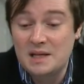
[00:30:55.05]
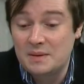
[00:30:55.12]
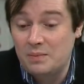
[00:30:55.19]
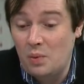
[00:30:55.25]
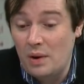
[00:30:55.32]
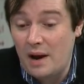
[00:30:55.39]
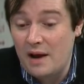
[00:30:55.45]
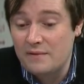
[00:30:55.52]

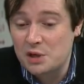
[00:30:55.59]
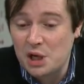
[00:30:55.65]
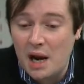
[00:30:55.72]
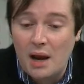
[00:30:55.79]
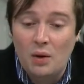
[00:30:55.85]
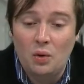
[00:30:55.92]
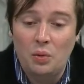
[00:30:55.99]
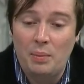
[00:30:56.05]
what I've
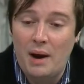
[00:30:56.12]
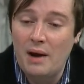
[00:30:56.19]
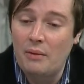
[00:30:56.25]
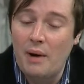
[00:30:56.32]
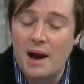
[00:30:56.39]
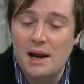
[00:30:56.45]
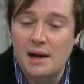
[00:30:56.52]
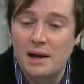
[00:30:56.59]
channeled my
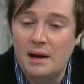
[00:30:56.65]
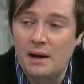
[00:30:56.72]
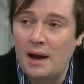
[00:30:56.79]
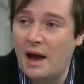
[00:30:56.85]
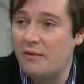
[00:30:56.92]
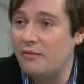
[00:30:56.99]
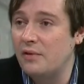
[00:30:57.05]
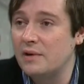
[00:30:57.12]
writing
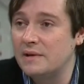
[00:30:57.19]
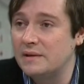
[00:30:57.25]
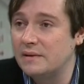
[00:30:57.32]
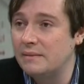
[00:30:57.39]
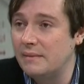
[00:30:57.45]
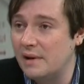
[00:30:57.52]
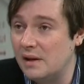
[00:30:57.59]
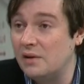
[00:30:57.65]
efforts
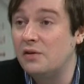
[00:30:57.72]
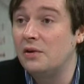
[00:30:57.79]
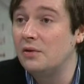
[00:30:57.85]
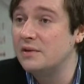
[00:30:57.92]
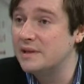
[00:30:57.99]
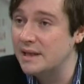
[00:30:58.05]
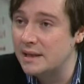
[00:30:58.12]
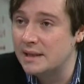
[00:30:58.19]

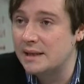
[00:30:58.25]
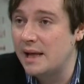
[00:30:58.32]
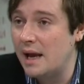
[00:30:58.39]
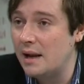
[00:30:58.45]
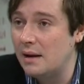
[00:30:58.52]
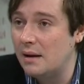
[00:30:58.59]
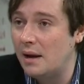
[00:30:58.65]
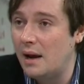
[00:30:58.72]
into since
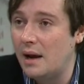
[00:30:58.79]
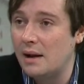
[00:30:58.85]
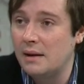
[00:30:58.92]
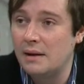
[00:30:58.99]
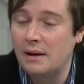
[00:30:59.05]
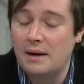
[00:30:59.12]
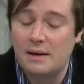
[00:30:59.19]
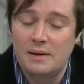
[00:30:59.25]
then.
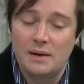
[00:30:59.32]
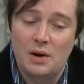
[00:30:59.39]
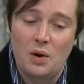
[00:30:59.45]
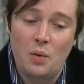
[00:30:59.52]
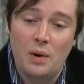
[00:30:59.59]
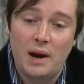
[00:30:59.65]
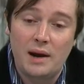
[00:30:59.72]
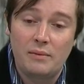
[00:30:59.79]
And, you
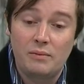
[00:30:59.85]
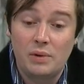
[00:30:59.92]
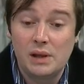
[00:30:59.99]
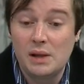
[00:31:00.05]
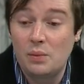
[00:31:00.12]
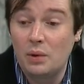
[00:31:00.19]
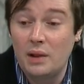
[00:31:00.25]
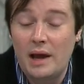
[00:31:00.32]
know, what I
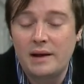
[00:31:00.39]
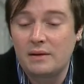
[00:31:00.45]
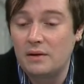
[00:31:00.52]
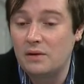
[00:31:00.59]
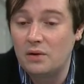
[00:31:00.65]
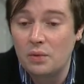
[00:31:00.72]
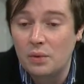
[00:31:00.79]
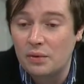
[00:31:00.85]
really would like to
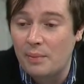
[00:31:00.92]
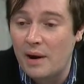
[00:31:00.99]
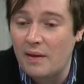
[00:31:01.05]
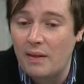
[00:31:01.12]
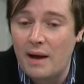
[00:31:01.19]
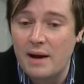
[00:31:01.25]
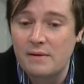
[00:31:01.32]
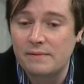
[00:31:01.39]
do with my
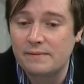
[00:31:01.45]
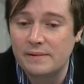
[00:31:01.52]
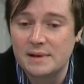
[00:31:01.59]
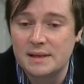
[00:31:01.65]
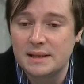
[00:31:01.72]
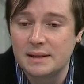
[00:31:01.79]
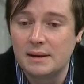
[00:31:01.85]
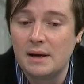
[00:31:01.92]
life
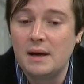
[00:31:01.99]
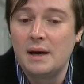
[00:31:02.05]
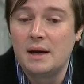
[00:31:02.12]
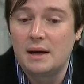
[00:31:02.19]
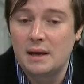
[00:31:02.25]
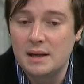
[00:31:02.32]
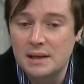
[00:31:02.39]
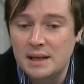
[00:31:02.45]
is
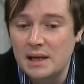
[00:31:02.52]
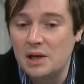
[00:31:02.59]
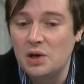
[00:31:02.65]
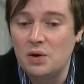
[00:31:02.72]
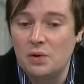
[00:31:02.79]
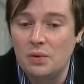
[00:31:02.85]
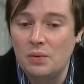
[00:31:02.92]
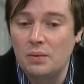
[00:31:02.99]

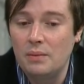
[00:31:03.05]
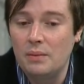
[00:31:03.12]
continue